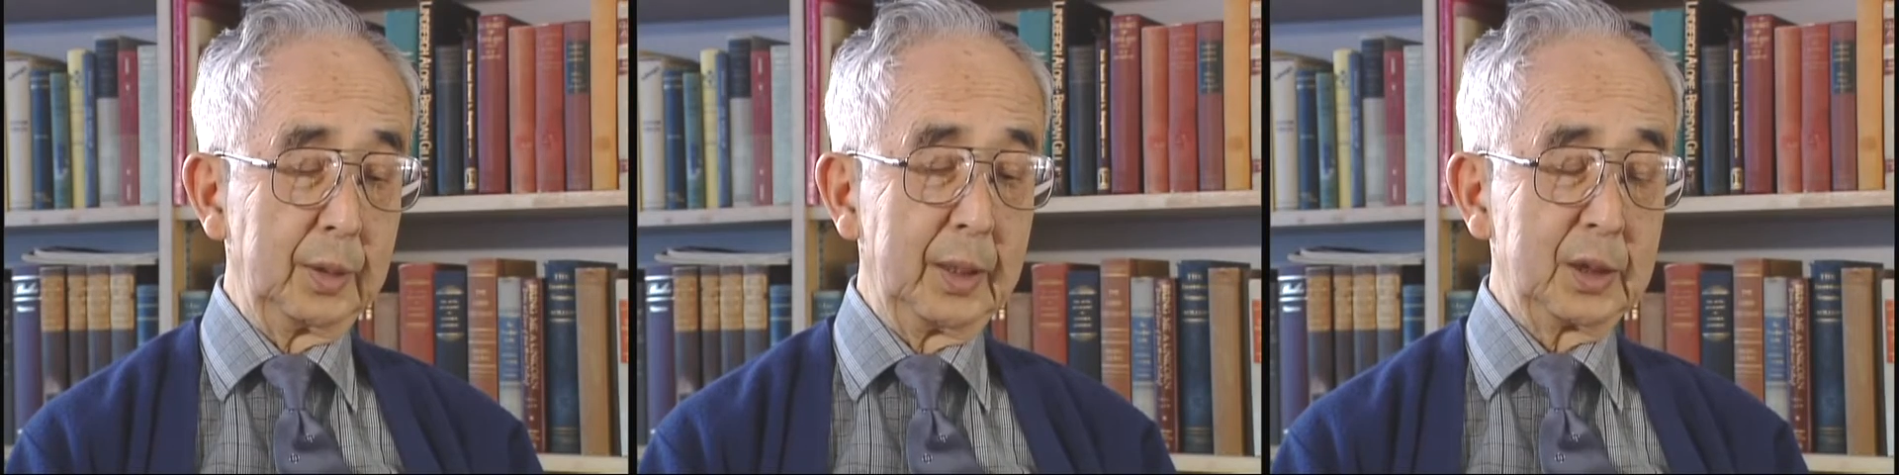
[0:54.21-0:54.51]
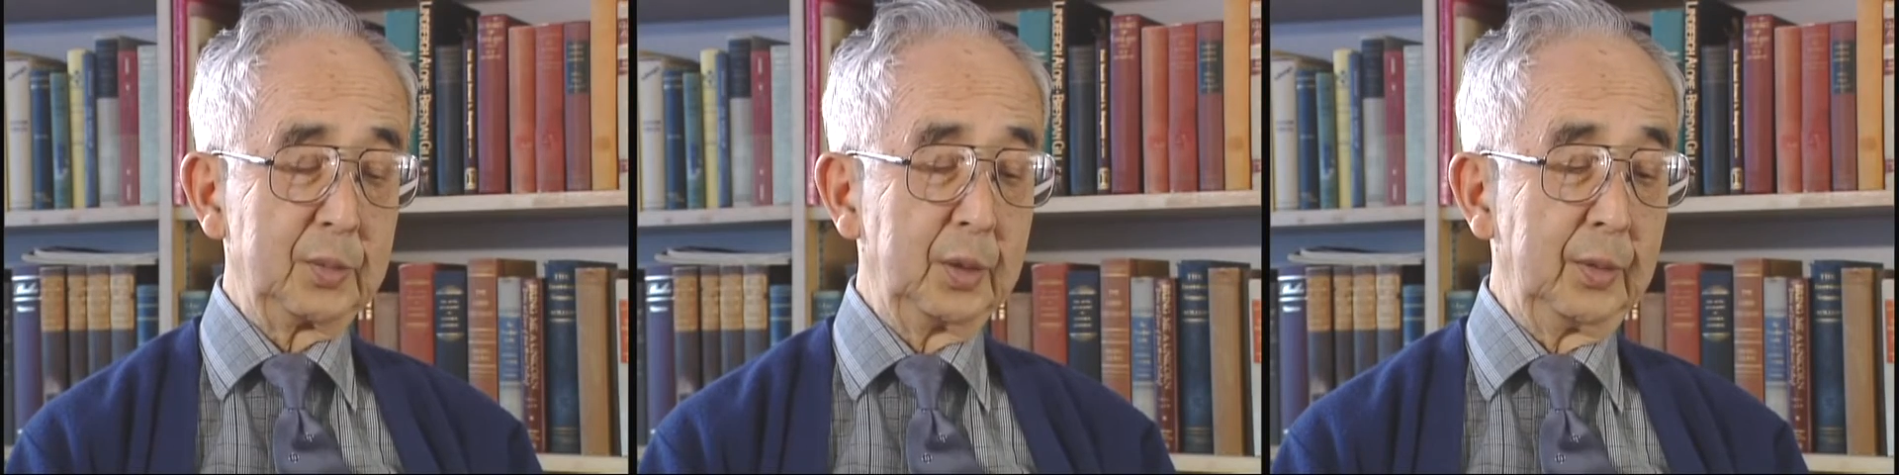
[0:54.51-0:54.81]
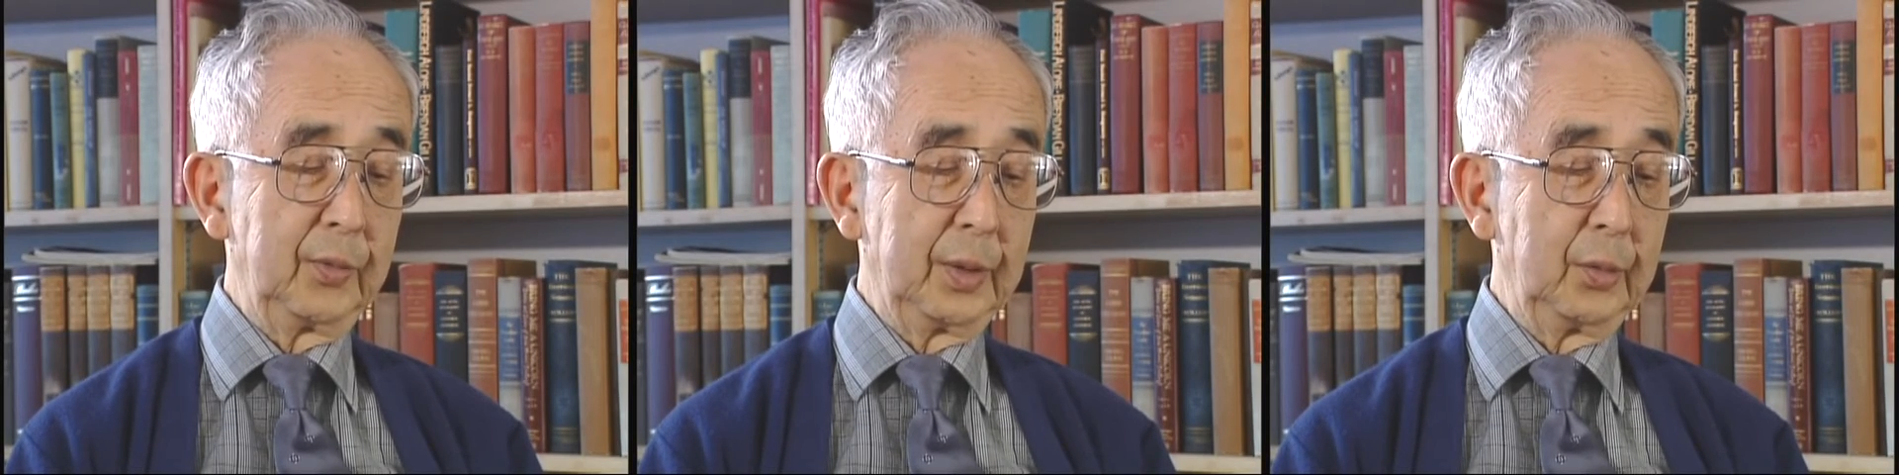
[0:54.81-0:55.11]
They asked me
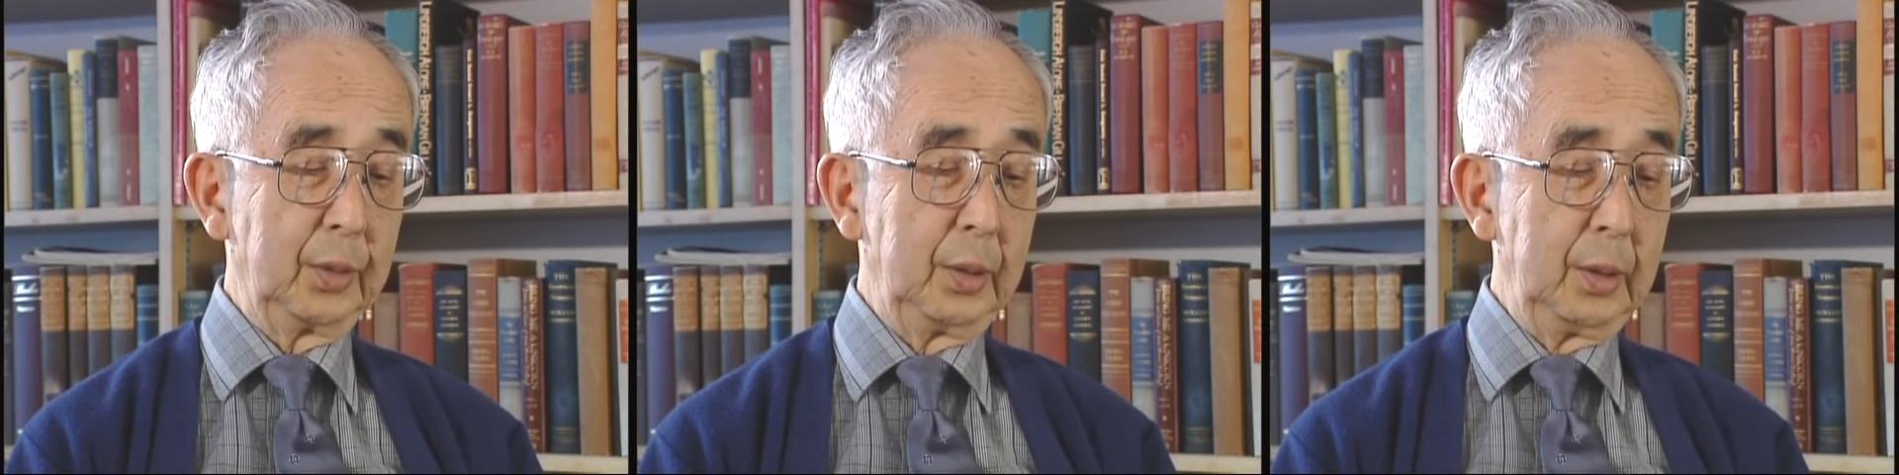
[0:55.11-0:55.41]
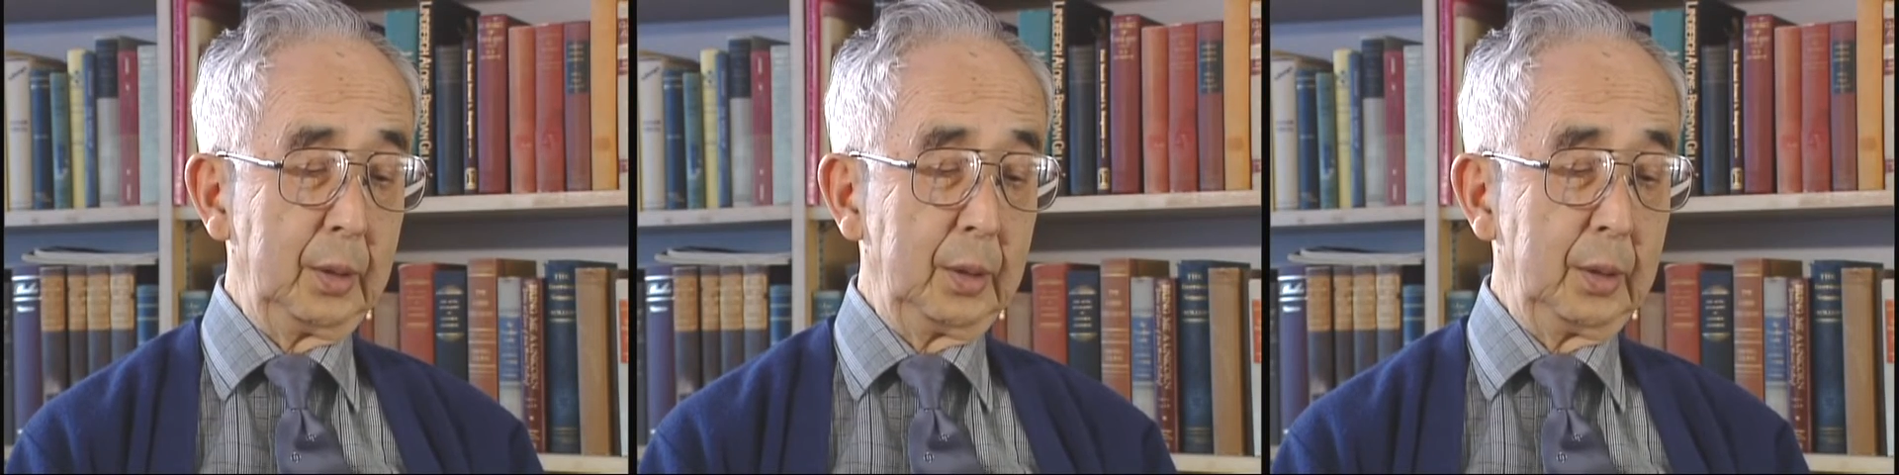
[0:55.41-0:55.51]
if I would